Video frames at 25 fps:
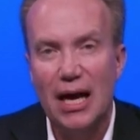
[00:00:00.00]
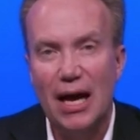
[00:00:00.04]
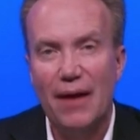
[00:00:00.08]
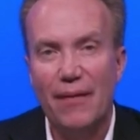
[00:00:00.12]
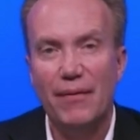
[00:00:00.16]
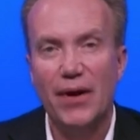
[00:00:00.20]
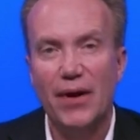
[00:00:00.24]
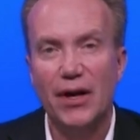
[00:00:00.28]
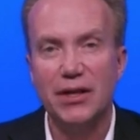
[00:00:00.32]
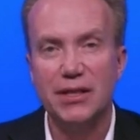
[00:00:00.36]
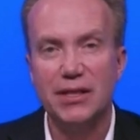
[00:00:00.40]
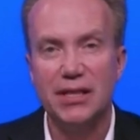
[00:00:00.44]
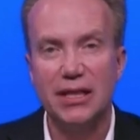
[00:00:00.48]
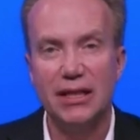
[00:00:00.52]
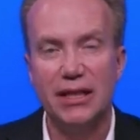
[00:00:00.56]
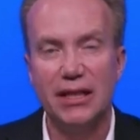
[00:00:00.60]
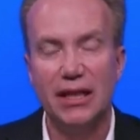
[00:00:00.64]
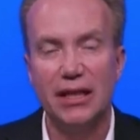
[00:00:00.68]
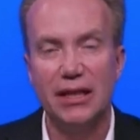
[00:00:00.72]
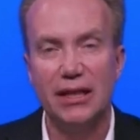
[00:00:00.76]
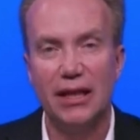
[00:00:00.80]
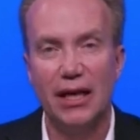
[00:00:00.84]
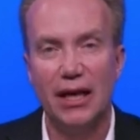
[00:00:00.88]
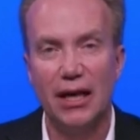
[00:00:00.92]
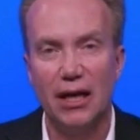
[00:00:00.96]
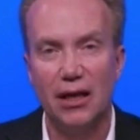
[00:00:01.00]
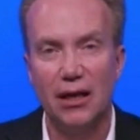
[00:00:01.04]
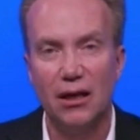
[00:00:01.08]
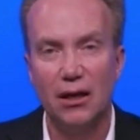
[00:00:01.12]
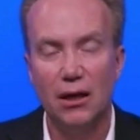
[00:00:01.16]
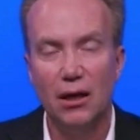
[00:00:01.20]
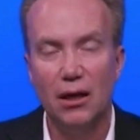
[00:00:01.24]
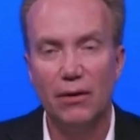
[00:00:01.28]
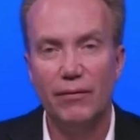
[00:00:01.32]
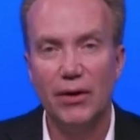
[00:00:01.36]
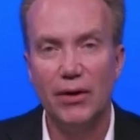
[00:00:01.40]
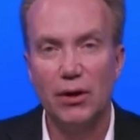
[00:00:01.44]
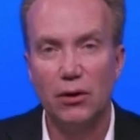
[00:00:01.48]
And they're sitting
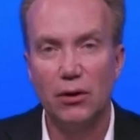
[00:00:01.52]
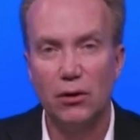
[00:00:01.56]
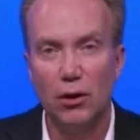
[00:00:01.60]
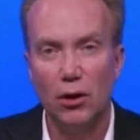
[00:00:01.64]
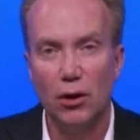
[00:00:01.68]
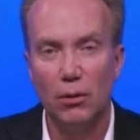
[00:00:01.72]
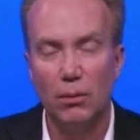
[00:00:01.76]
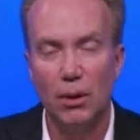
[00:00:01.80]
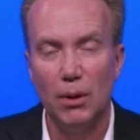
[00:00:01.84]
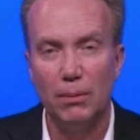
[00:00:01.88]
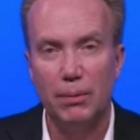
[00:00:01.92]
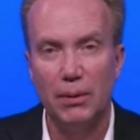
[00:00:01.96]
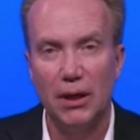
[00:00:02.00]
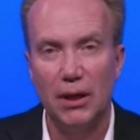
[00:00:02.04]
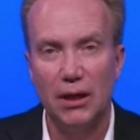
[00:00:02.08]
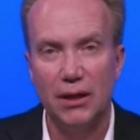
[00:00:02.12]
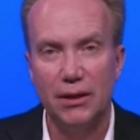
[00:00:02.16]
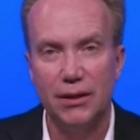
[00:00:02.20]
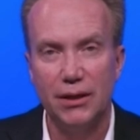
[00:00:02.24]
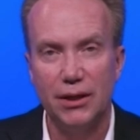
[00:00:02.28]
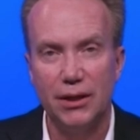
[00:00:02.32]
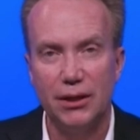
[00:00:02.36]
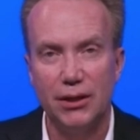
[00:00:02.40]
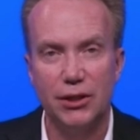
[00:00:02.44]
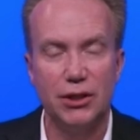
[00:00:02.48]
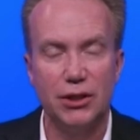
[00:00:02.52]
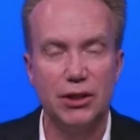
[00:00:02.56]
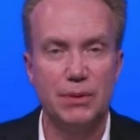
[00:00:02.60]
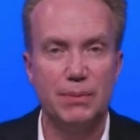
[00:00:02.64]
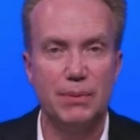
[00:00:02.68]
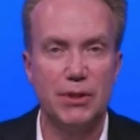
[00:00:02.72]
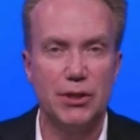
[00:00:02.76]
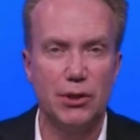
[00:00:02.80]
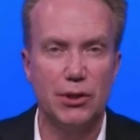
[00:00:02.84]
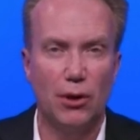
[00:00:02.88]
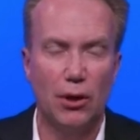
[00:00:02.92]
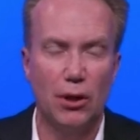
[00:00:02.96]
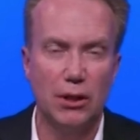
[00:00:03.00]
there with global politicians,
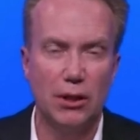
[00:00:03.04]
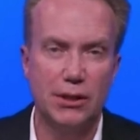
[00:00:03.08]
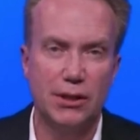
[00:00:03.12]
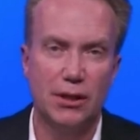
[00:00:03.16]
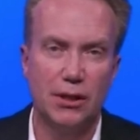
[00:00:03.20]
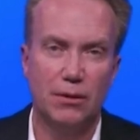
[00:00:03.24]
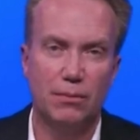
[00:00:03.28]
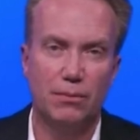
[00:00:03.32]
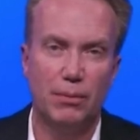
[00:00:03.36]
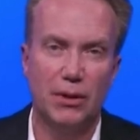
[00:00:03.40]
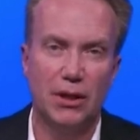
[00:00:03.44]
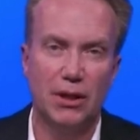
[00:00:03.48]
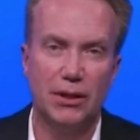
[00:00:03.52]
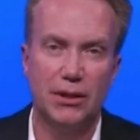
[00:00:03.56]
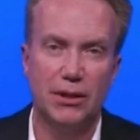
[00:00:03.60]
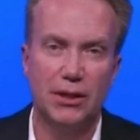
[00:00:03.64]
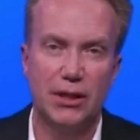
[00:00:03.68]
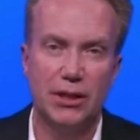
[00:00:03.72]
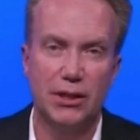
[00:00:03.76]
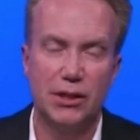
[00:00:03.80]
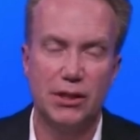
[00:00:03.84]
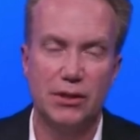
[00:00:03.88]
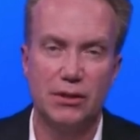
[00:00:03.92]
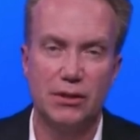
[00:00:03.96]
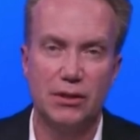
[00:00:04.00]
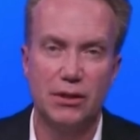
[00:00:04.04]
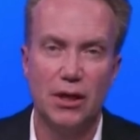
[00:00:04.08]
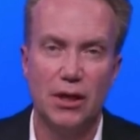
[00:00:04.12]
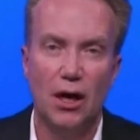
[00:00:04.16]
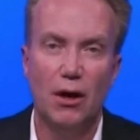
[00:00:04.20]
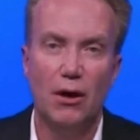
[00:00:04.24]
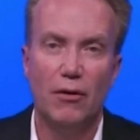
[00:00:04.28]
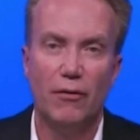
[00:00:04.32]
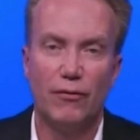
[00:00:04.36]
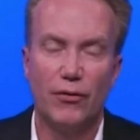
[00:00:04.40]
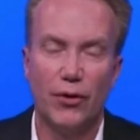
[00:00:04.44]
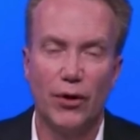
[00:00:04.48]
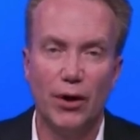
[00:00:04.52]
but also politicians
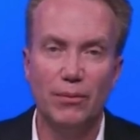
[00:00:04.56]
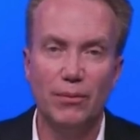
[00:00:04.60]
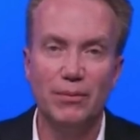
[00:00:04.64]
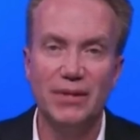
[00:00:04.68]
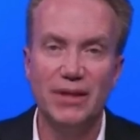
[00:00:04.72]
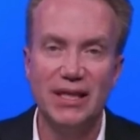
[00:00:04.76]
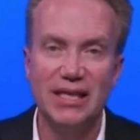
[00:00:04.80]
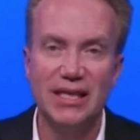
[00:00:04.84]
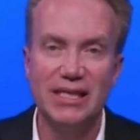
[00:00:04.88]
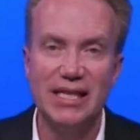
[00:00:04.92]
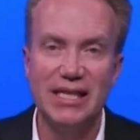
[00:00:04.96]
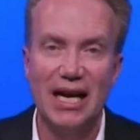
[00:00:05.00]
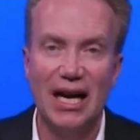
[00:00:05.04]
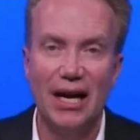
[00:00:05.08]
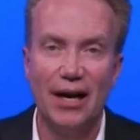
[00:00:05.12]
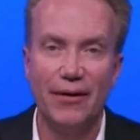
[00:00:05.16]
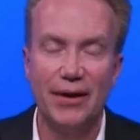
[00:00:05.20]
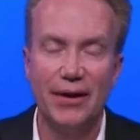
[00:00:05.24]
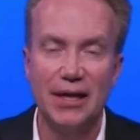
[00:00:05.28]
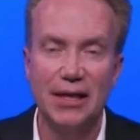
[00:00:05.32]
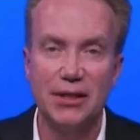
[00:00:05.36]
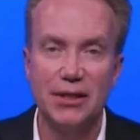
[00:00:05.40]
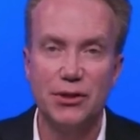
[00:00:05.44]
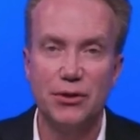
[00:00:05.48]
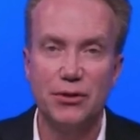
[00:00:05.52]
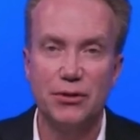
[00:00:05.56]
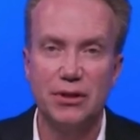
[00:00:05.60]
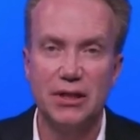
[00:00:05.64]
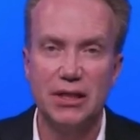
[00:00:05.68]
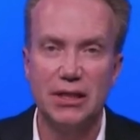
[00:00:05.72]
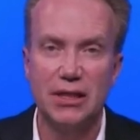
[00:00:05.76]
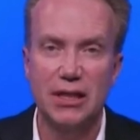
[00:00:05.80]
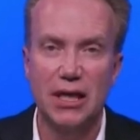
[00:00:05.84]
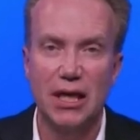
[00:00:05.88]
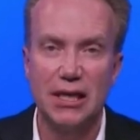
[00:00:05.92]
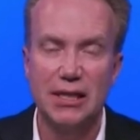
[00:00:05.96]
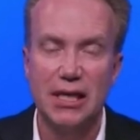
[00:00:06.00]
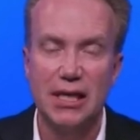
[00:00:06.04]
from these areas to
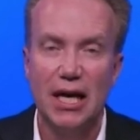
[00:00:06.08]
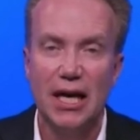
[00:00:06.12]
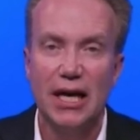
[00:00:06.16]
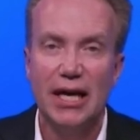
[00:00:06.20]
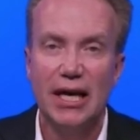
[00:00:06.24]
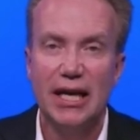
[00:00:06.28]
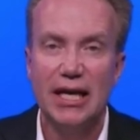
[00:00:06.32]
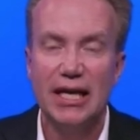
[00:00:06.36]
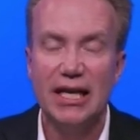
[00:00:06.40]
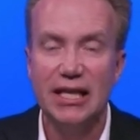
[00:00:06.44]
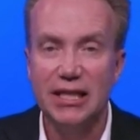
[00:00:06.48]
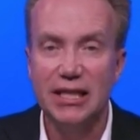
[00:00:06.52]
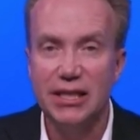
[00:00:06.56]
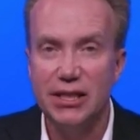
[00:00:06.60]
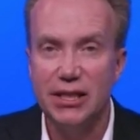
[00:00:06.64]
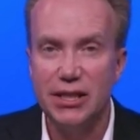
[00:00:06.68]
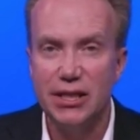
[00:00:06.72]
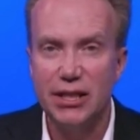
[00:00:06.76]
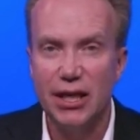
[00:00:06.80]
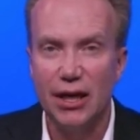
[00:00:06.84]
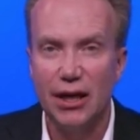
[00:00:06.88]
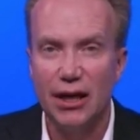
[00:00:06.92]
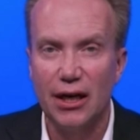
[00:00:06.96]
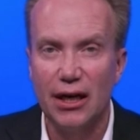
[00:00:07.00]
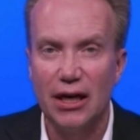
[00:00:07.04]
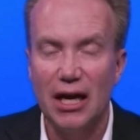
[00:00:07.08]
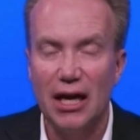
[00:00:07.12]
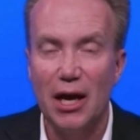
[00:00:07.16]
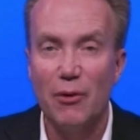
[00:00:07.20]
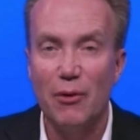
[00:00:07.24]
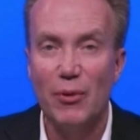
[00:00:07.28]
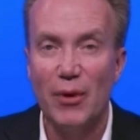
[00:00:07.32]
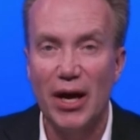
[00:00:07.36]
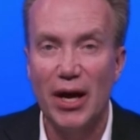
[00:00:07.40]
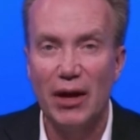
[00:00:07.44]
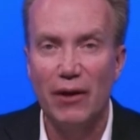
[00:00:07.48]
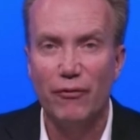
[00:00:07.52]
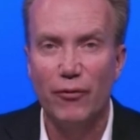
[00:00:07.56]
discuss is there a
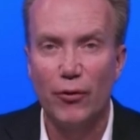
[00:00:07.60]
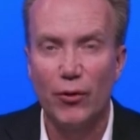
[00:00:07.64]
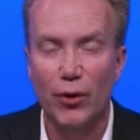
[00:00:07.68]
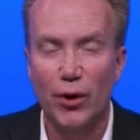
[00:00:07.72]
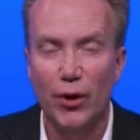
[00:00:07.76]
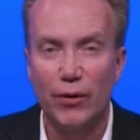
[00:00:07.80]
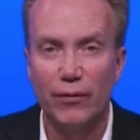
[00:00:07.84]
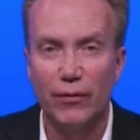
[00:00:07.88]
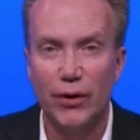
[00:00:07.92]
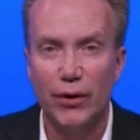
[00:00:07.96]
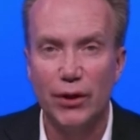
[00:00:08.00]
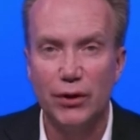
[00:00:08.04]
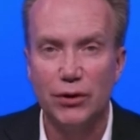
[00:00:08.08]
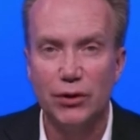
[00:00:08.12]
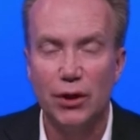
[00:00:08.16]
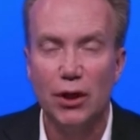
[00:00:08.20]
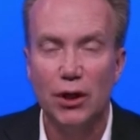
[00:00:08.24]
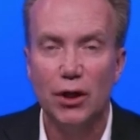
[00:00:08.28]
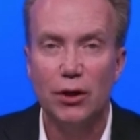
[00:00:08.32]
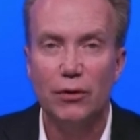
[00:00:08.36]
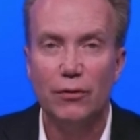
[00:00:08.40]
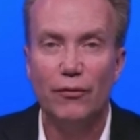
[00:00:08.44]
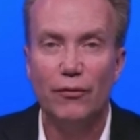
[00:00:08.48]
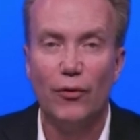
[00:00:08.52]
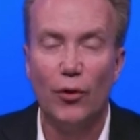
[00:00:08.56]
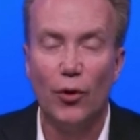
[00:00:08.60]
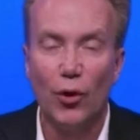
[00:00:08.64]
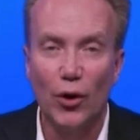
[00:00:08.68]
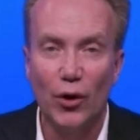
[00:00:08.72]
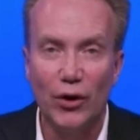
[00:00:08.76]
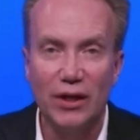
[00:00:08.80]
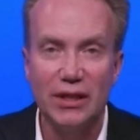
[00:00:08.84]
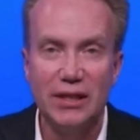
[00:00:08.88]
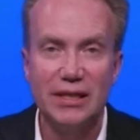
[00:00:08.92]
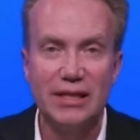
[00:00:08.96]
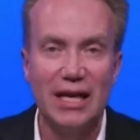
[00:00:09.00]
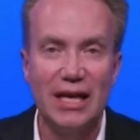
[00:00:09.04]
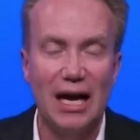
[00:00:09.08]
way forward
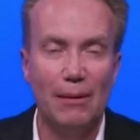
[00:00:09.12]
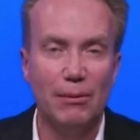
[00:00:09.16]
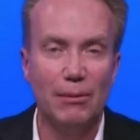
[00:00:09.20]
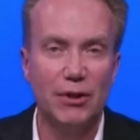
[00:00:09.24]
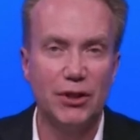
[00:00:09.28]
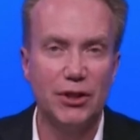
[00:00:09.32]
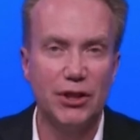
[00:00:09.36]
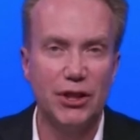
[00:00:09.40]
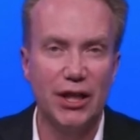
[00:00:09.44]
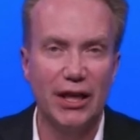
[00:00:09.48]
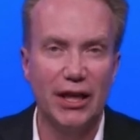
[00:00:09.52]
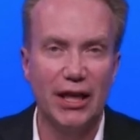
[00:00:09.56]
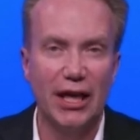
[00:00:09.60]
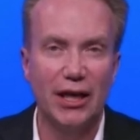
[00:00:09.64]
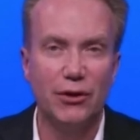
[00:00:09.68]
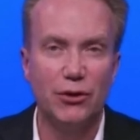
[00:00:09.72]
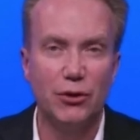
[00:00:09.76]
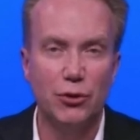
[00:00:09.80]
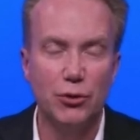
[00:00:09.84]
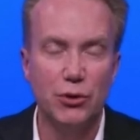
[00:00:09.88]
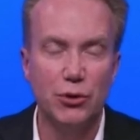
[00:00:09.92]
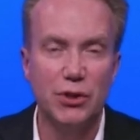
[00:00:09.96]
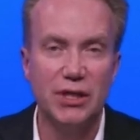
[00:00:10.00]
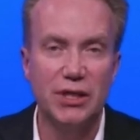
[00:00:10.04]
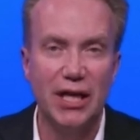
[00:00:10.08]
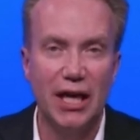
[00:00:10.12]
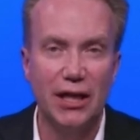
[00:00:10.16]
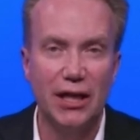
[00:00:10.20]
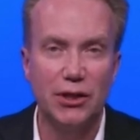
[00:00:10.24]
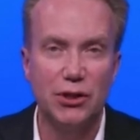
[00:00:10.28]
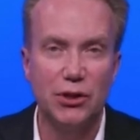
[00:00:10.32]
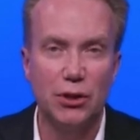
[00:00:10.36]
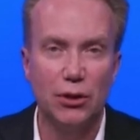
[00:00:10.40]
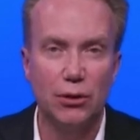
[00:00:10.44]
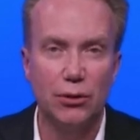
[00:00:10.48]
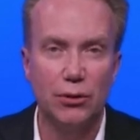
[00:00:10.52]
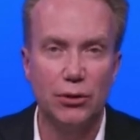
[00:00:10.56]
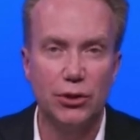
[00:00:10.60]
for establishing a
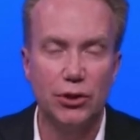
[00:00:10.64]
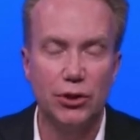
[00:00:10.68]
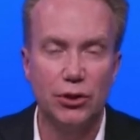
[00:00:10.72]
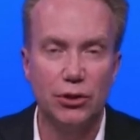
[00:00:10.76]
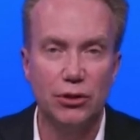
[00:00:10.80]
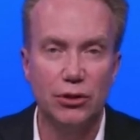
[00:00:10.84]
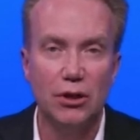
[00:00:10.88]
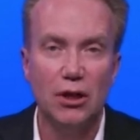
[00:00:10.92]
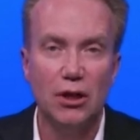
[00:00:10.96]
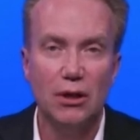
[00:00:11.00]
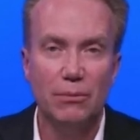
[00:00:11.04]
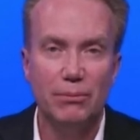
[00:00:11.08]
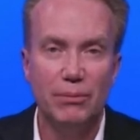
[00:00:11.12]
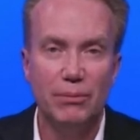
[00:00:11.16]
two-state solution